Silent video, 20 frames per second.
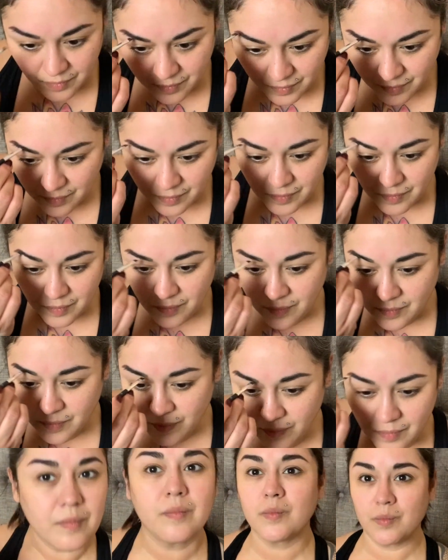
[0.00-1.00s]
filled it
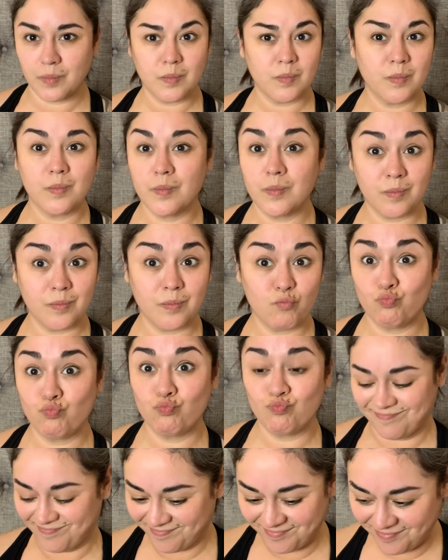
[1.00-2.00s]
in a little bit more with
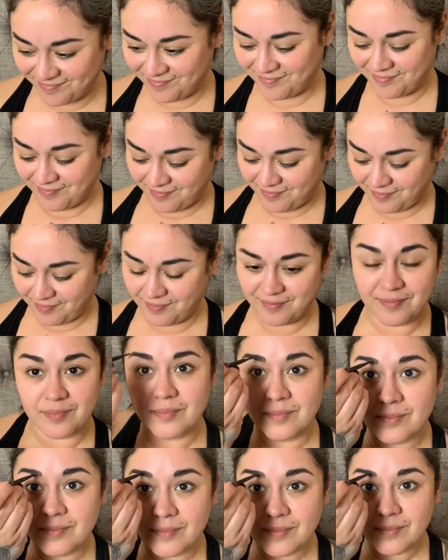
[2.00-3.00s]
the Tori Belle
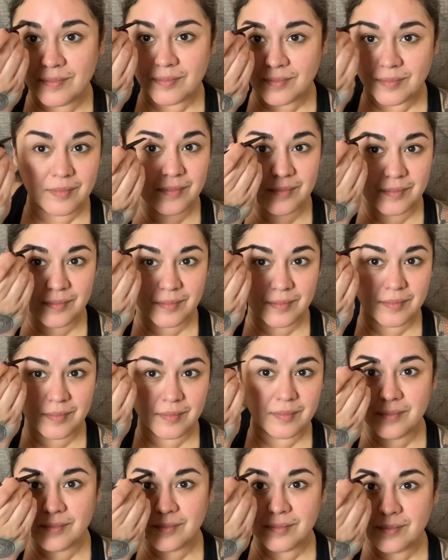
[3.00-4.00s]

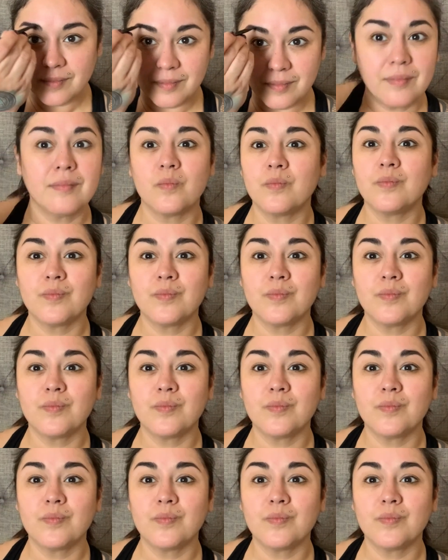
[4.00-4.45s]
product.